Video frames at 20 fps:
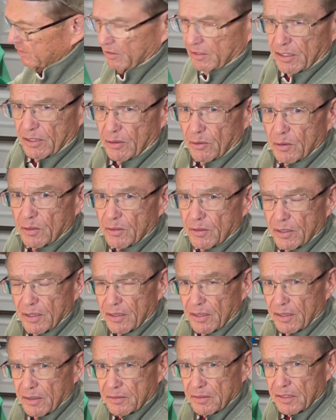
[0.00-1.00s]

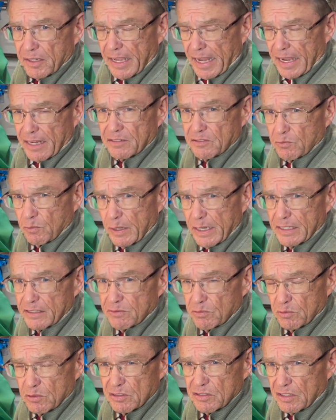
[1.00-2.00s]
The cast weights
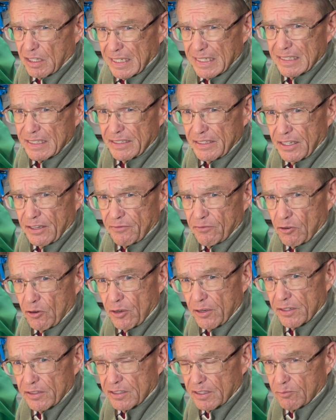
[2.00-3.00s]
were slightly
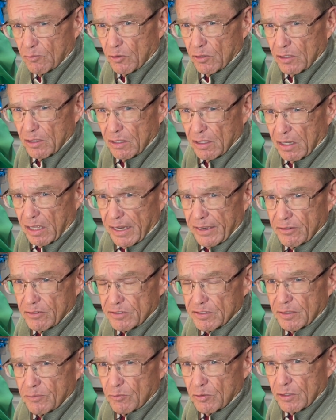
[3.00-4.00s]
different. Some were a little lighter,
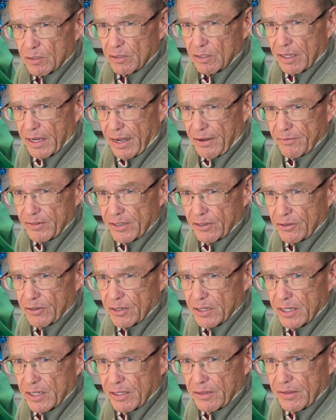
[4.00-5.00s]
some were a little heavier
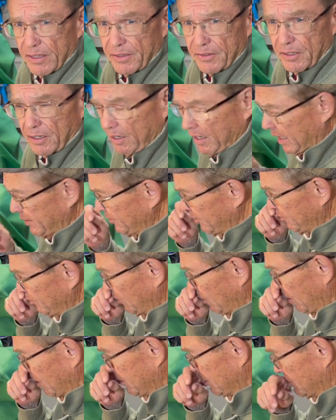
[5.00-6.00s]
than the Lyman
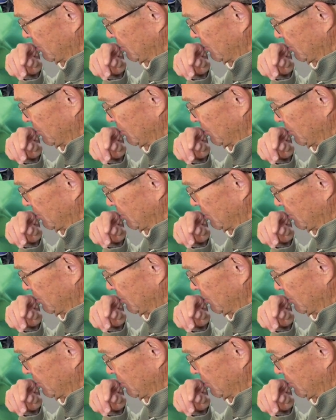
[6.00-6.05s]
bullet.